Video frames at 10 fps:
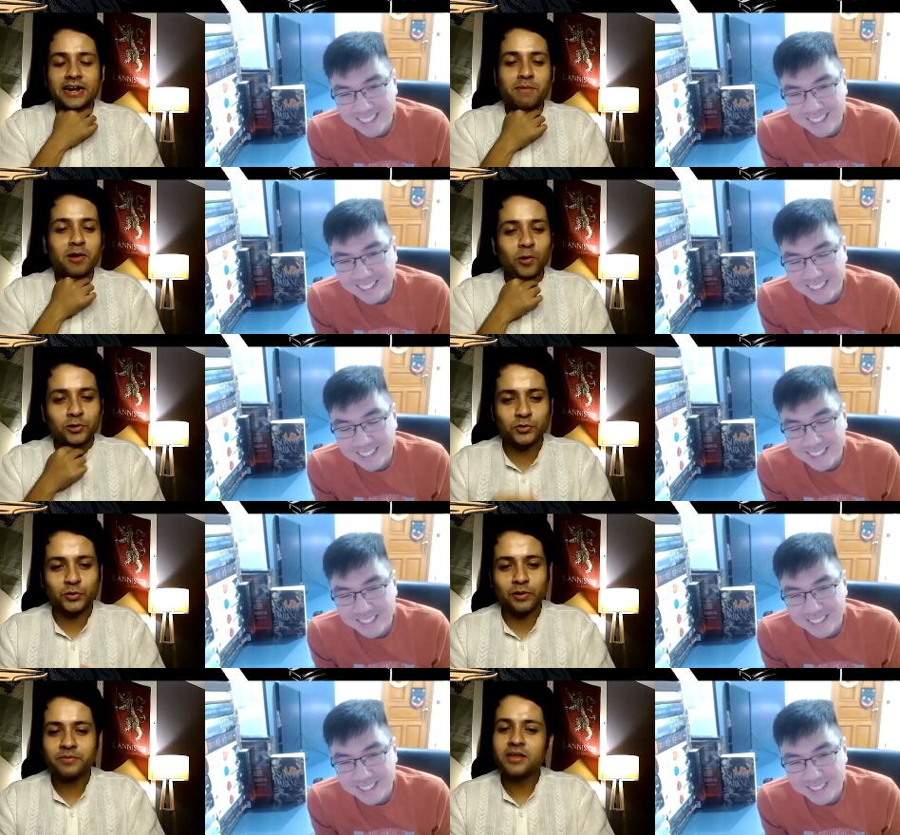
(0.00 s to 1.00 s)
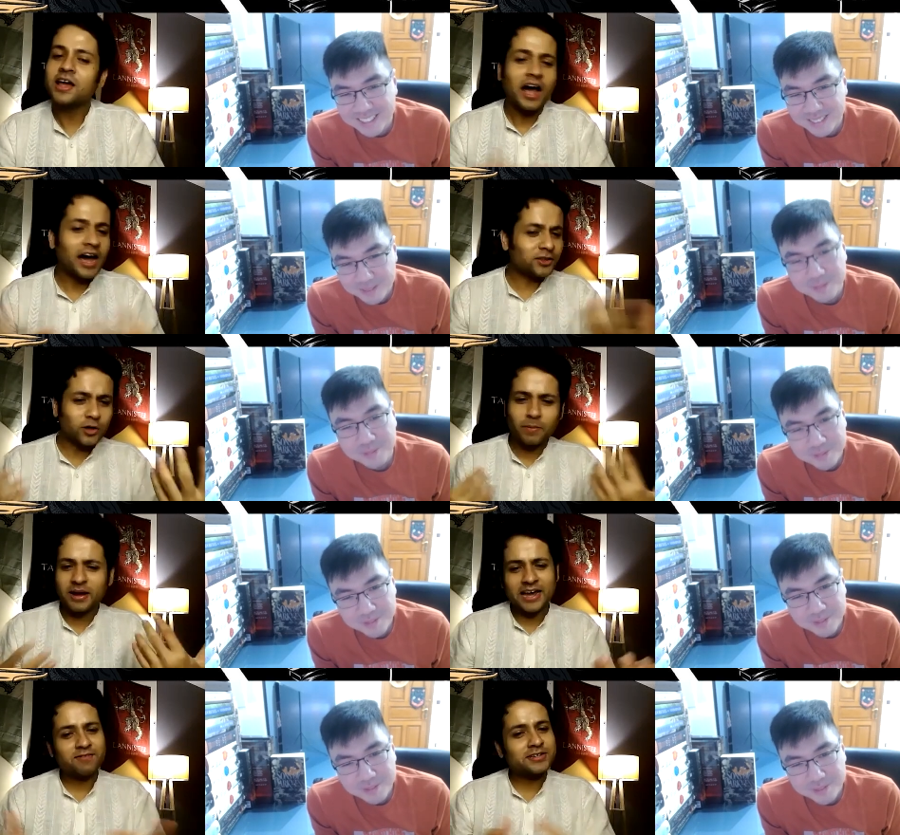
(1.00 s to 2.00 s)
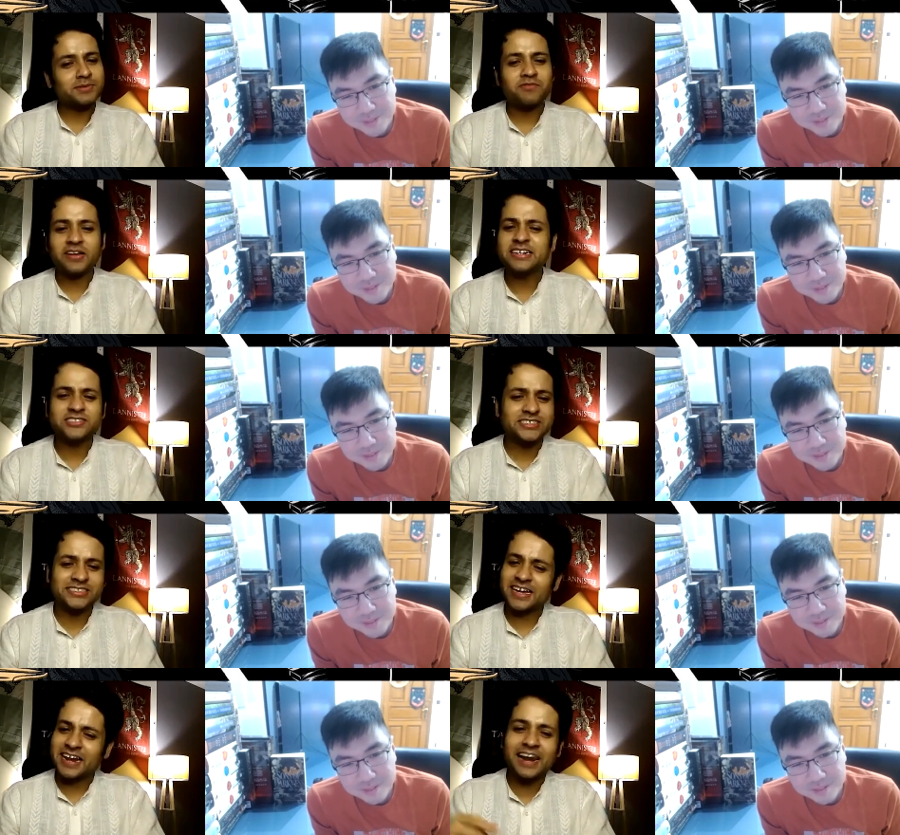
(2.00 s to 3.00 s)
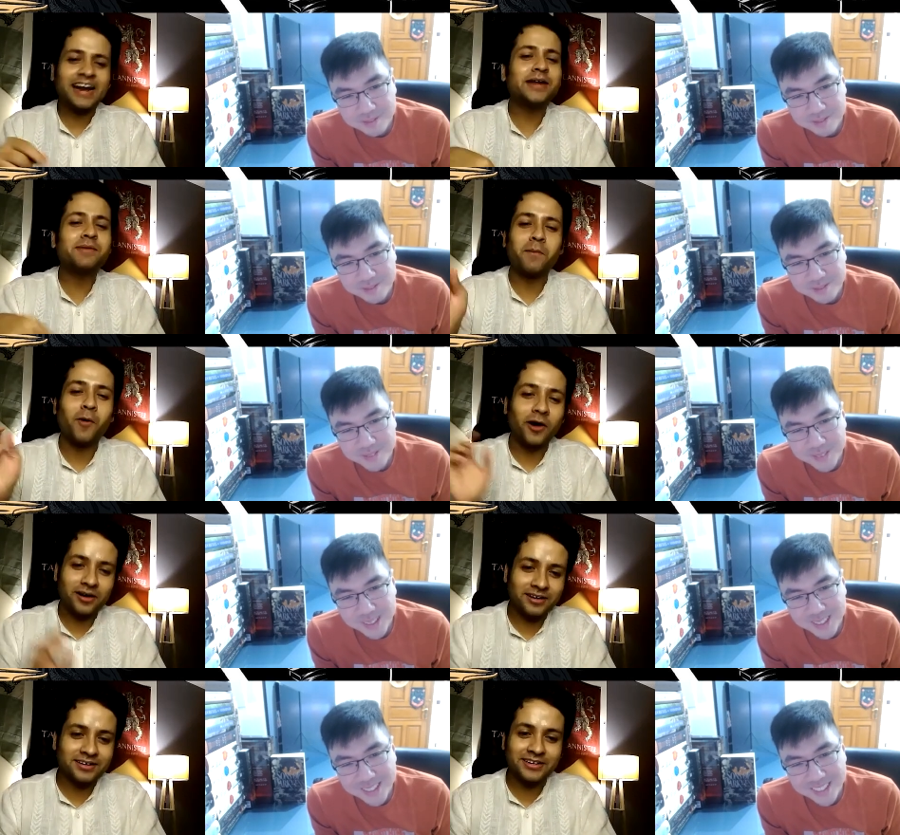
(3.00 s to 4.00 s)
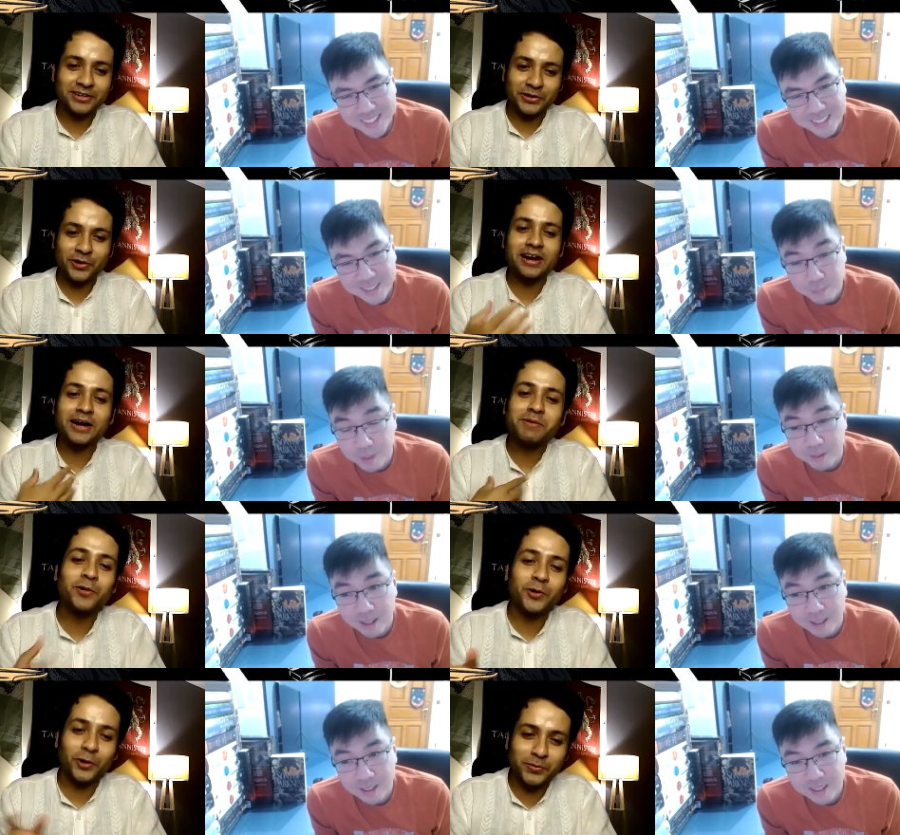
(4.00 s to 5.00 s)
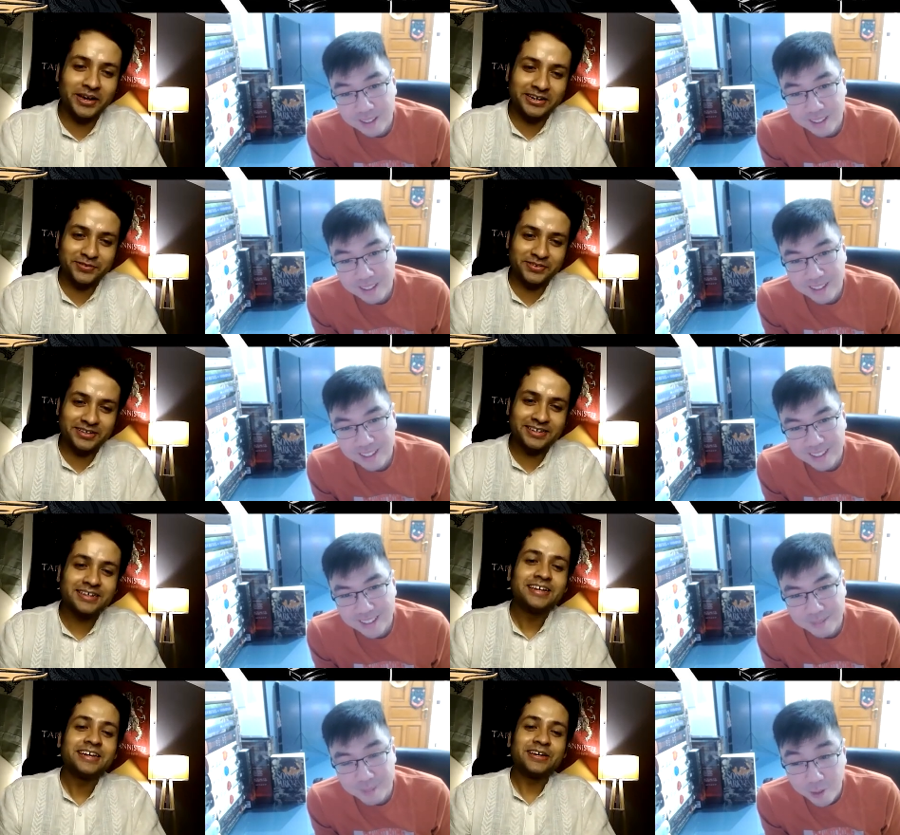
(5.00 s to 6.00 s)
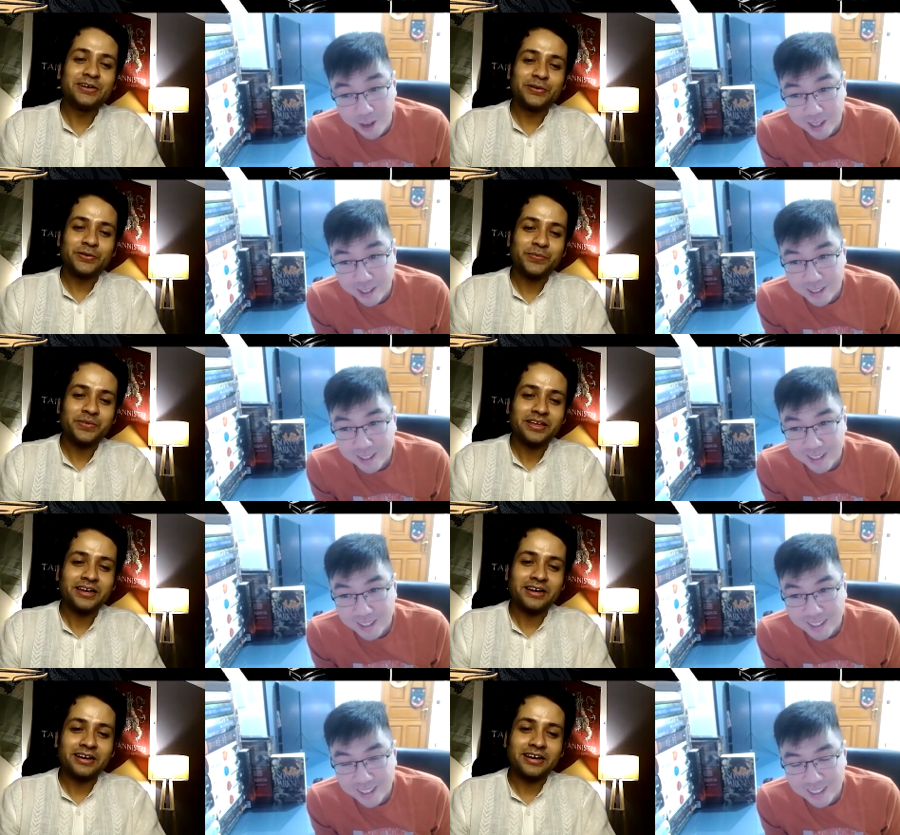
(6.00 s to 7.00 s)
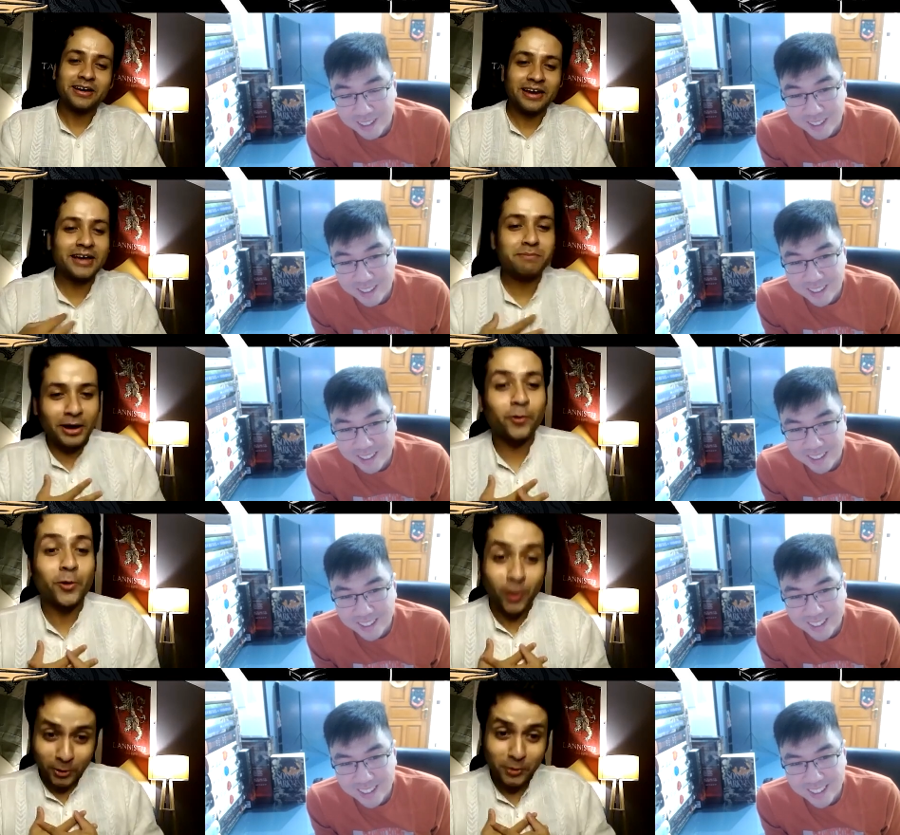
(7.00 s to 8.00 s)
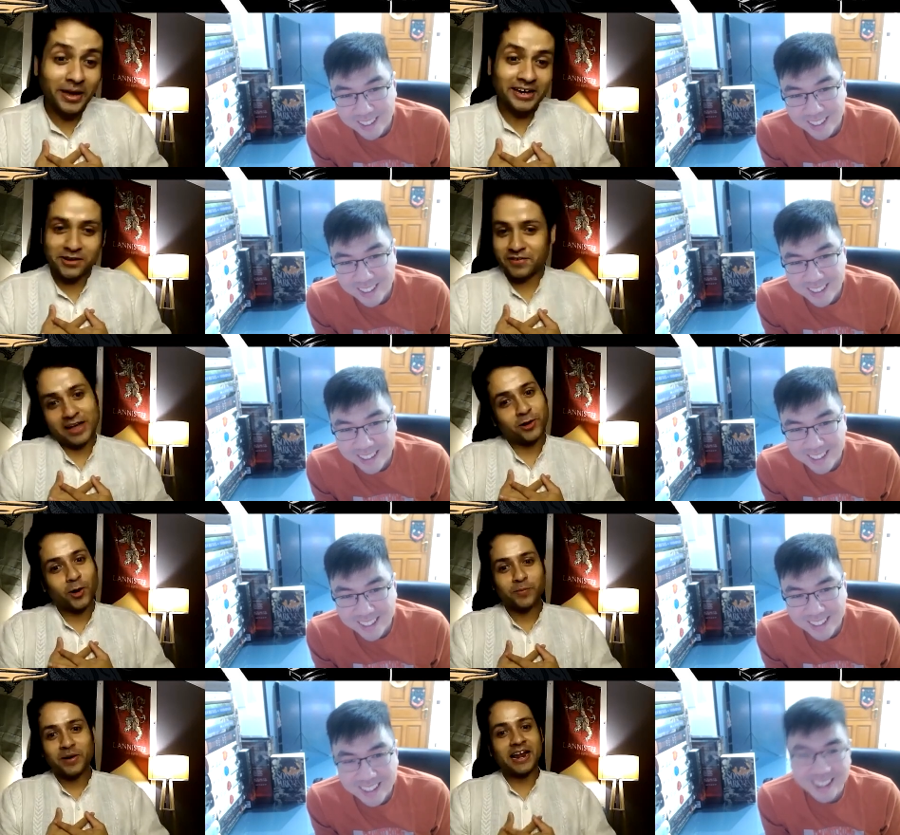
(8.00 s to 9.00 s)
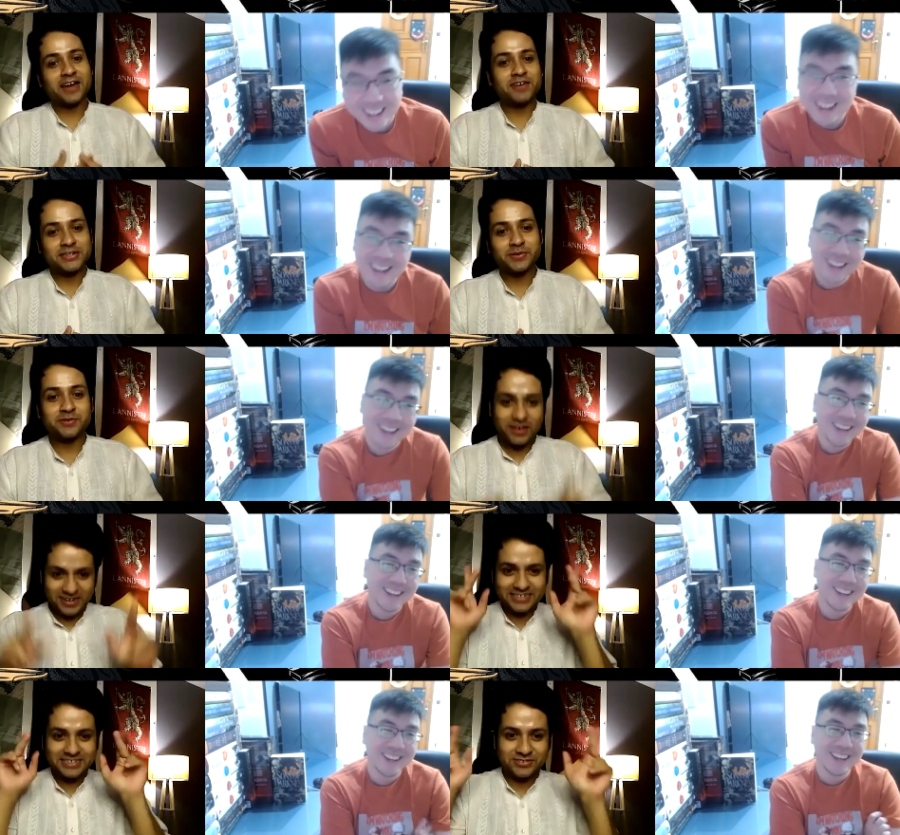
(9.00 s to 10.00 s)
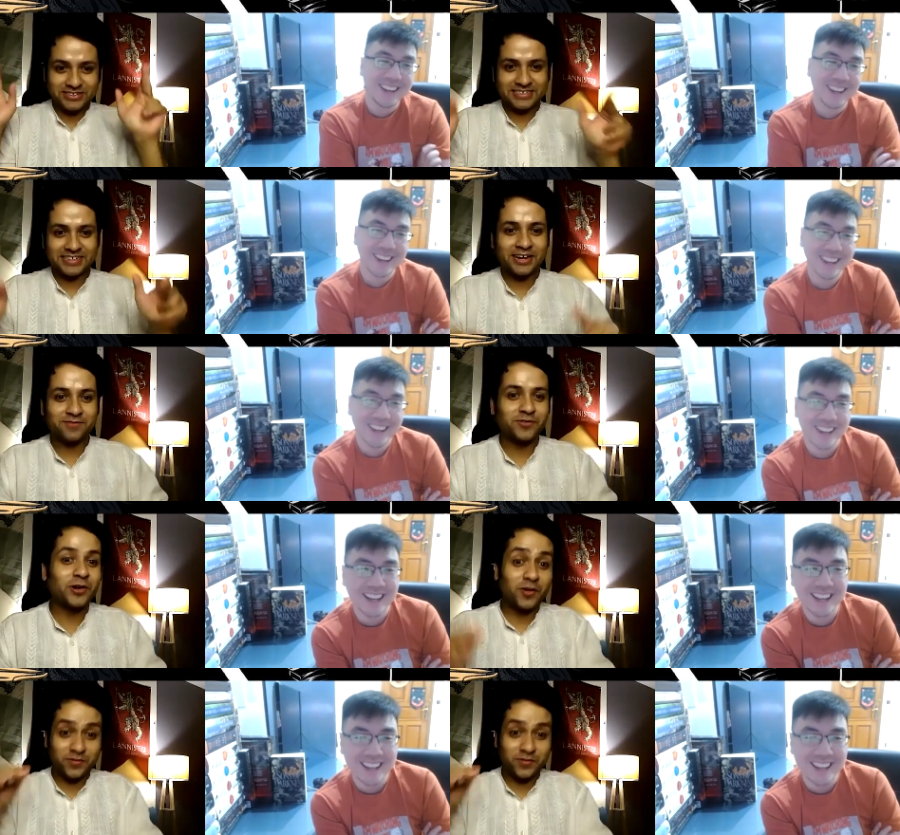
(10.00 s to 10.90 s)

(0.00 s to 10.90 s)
Speaker 1: again in my law school, I thought my life has been very interesting and I'll write a memoir. You know, I'll write my own autobiography.
Speaker 2: Memoir? You know?
Speaker 1: Like my own autobiography. I thought my life has been very interesting and full